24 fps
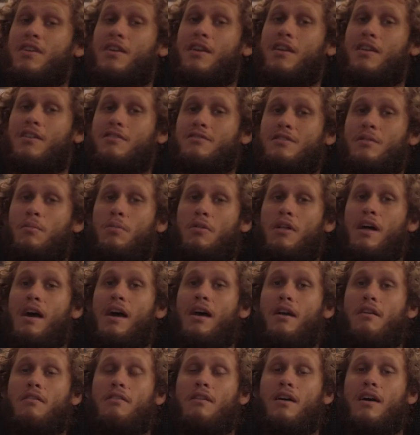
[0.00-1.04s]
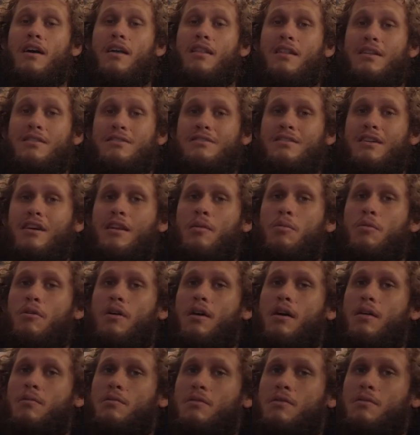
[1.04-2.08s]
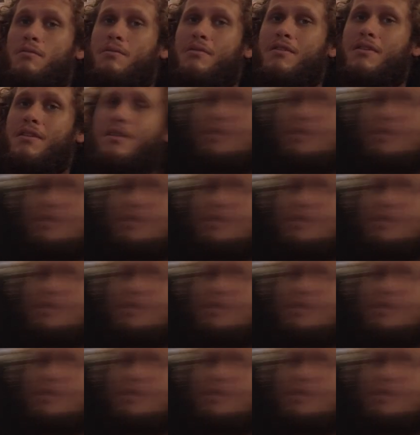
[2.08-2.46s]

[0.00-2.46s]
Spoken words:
very used to black light. That's not a problem.